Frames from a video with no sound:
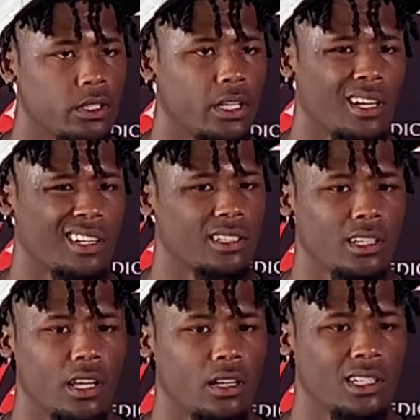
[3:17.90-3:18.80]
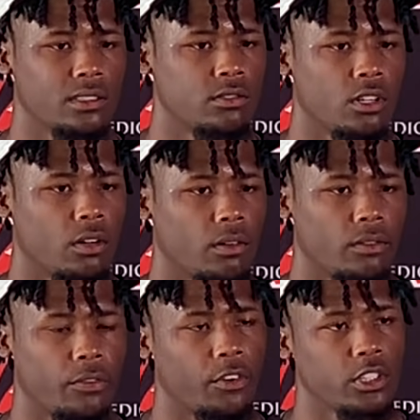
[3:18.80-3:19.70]
Yeah, because, you know,
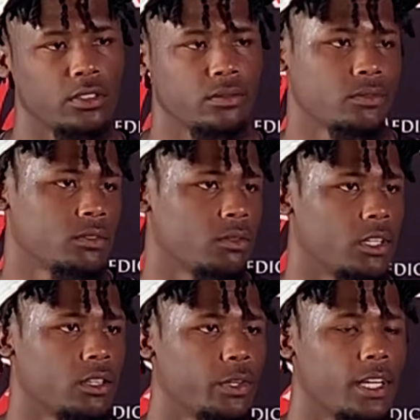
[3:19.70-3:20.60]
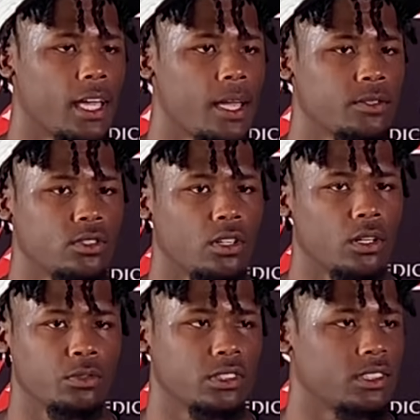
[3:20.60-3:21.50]
the first, three games, you know, I
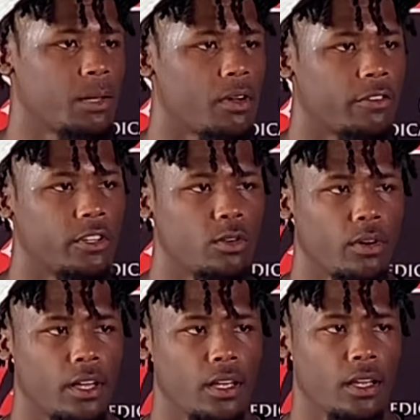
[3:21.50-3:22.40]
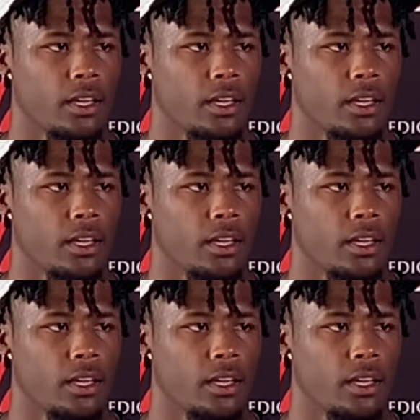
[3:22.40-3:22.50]
was just getting my feet wet.